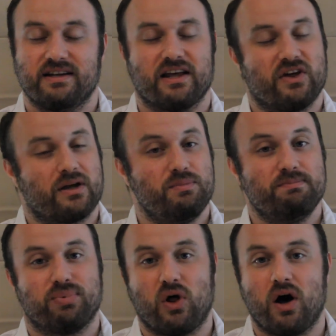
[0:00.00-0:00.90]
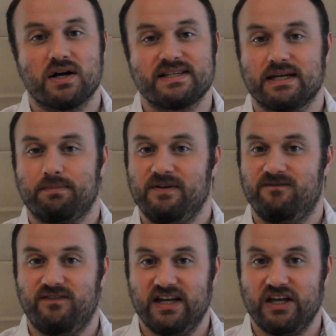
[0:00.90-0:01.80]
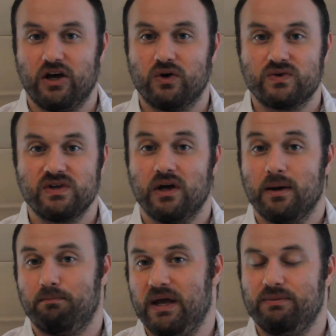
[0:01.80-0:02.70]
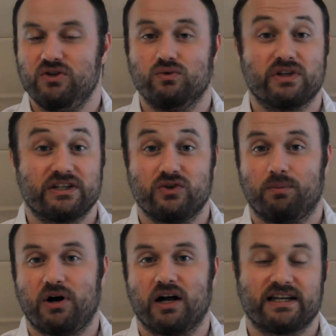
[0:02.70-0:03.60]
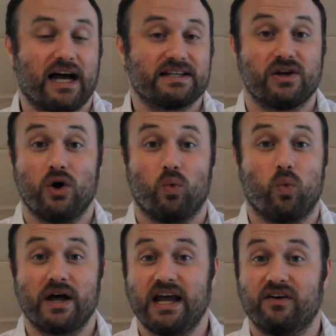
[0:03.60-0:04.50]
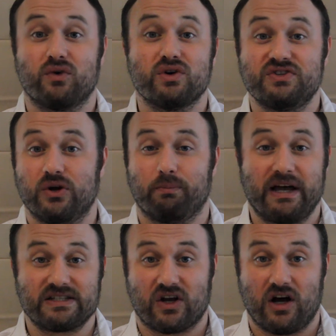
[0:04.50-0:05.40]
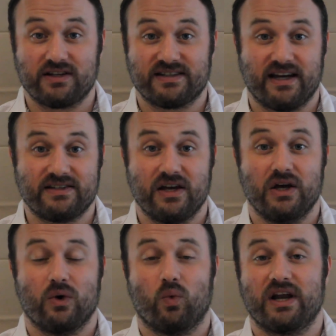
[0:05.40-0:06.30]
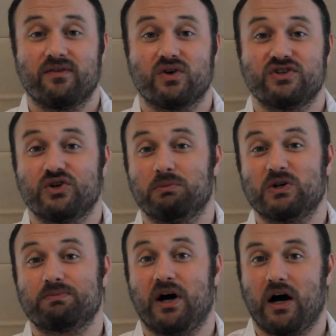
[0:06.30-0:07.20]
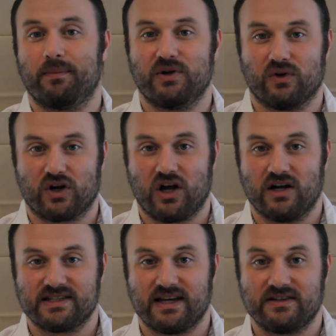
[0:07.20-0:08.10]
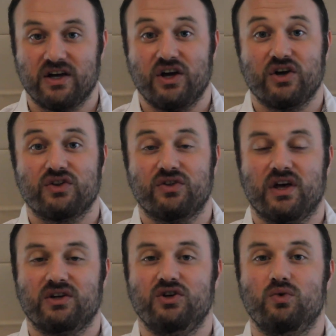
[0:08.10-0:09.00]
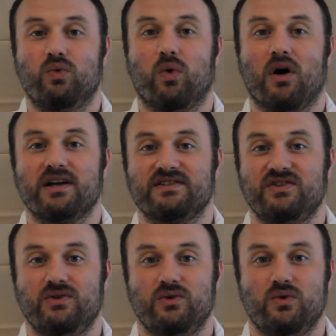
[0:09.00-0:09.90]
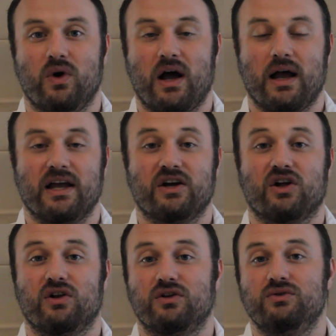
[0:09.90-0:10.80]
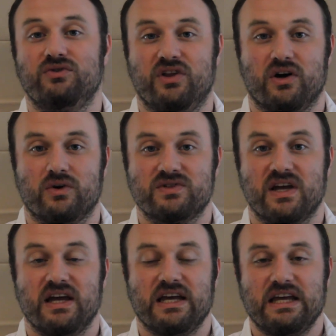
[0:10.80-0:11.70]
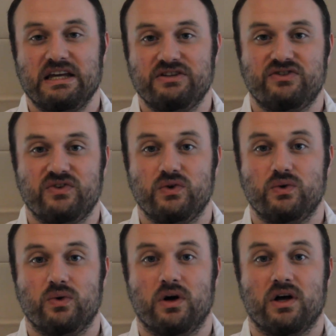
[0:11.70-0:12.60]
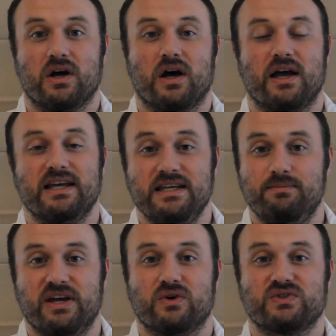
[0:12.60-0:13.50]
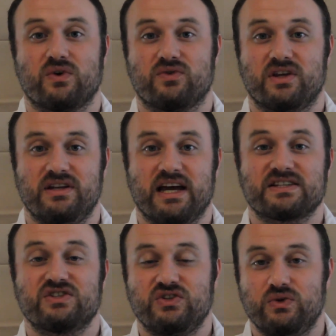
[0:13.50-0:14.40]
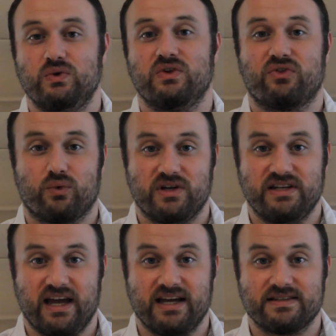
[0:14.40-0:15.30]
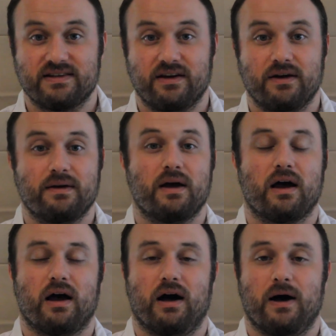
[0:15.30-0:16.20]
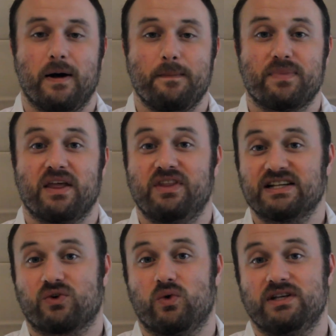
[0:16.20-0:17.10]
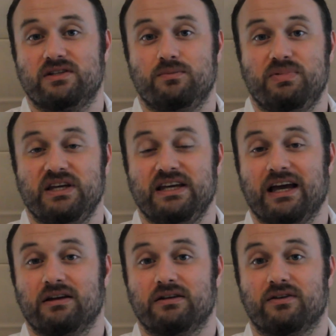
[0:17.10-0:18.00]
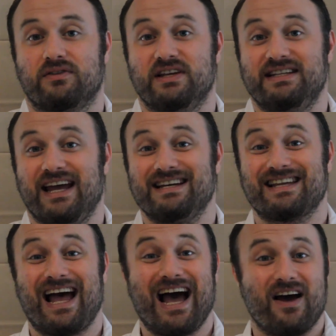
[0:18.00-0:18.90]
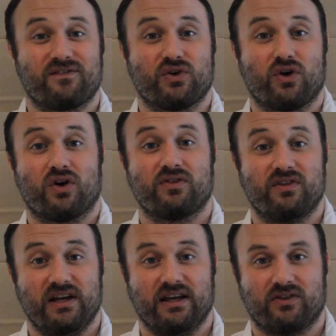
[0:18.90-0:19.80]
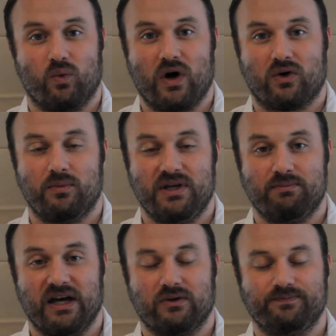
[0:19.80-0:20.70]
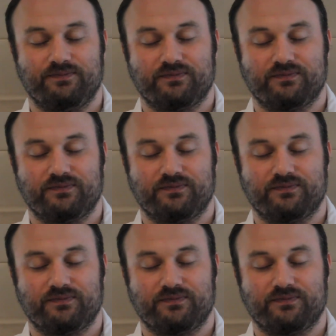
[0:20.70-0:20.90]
Now that could be blogs, it could be videos, maybe you link to a podcast. Whatever is your best content, whatever is your most popular content, then you want to include those into emails over the next 2 to 3 days. That's going to be the days after they get the welcome email.